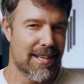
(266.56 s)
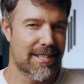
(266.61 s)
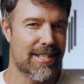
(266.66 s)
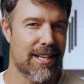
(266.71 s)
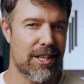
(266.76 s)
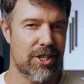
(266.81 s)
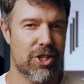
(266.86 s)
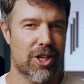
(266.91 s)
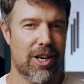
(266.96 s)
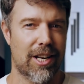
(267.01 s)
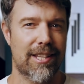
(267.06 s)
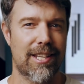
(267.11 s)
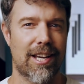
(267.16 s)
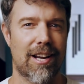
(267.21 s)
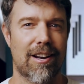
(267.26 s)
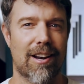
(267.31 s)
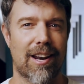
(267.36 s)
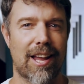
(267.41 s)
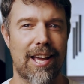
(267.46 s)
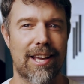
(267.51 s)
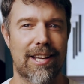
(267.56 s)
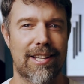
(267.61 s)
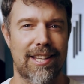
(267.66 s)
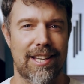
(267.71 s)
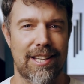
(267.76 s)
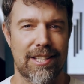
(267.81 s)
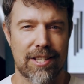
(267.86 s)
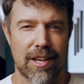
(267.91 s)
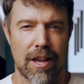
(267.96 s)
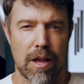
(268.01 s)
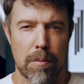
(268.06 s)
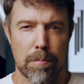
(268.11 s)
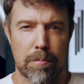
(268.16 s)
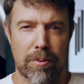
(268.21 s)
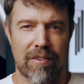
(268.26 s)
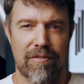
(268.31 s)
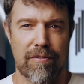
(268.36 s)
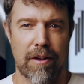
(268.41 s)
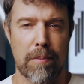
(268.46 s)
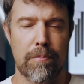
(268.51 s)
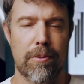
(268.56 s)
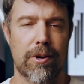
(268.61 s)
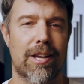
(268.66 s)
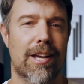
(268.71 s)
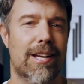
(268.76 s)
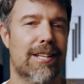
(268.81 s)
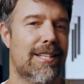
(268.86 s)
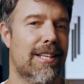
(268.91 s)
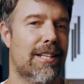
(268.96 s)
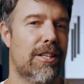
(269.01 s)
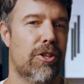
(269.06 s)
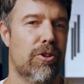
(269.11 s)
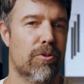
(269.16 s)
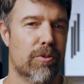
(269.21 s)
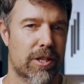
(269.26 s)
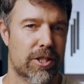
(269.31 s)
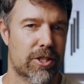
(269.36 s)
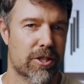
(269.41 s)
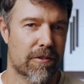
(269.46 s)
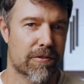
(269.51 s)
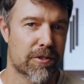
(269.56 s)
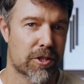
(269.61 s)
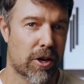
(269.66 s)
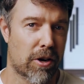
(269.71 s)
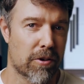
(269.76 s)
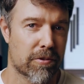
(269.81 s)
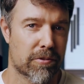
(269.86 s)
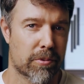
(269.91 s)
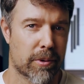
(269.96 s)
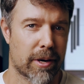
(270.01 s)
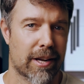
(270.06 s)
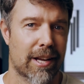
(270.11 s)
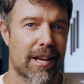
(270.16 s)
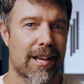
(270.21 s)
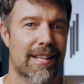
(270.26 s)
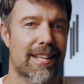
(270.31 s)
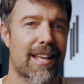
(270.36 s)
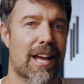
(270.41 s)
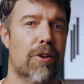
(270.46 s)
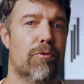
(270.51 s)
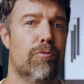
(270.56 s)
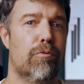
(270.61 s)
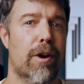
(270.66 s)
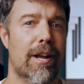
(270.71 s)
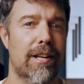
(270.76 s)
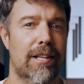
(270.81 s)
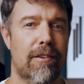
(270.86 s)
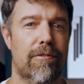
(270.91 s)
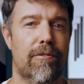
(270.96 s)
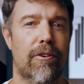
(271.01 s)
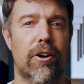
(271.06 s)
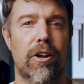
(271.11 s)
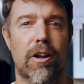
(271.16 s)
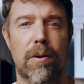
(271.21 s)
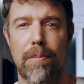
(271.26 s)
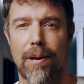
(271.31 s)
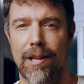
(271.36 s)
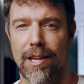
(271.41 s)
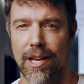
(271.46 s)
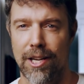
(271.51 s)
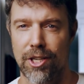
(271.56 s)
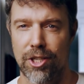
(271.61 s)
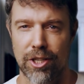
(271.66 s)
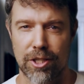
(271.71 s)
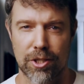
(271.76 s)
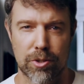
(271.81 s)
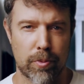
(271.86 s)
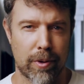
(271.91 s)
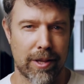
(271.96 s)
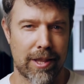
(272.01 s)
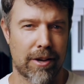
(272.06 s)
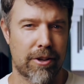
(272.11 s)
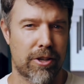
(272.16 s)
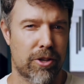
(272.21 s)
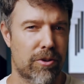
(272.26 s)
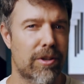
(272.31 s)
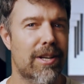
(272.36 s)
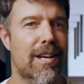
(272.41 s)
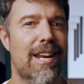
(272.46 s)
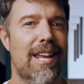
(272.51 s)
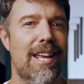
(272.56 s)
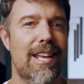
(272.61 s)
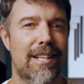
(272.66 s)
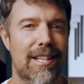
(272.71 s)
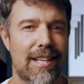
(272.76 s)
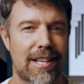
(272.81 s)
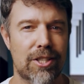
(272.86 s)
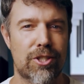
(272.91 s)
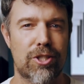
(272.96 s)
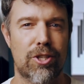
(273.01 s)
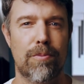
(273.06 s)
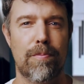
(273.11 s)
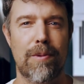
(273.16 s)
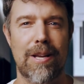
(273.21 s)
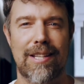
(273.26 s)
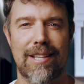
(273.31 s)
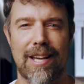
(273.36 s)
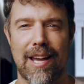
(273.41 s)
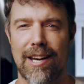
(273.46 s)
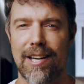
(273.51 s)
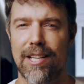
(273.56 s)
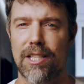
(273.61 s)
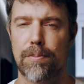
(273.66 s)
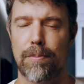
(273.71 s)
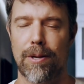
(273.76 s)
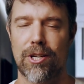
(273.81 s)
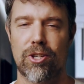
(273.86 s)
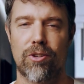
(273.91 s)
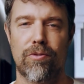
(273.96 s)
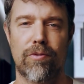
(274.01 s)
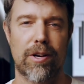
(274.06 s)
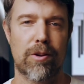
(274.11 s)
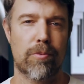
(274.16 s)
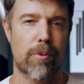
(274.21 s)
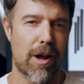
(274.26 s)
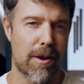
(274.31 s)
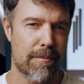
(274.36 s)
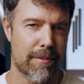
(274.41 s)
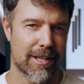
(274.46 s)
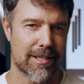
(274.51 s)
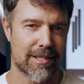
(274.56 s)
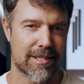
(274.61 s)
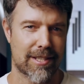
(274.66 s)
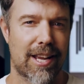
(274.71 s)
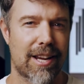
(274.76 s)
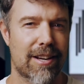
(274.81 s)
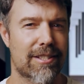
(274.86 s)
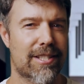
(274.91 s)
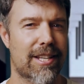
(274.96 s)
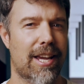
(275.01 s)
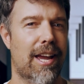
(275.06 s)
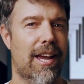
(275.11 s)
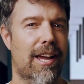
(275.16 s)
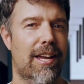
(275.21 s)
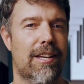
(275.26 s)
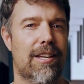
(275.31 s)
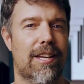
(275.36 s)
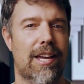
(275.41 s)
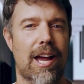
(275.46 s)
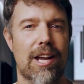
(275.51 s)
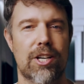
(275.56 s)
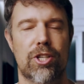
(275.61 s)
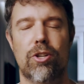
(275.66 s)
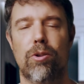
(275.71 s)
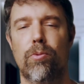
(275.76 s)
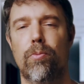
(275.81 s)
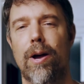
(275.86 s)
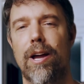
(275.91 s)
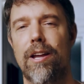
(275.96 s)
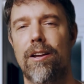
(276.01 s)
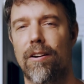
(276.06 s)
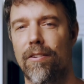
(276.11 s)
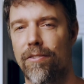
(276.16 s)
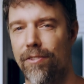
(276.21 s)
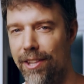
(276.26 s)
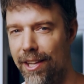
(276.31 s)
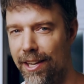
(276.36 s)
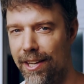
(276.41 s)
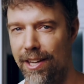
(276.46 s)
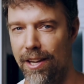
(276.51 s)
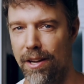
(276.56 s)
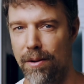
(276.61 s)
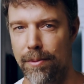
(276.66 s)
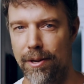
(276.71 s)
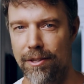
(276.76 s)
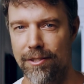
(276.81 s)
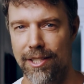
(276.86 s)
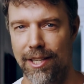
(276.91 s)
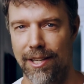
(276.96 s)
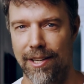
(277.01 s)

Essentially, they are like these prefabricated units of software that are ready for your applications without you needing to meet any special requirements. Here's a casual way of thinking about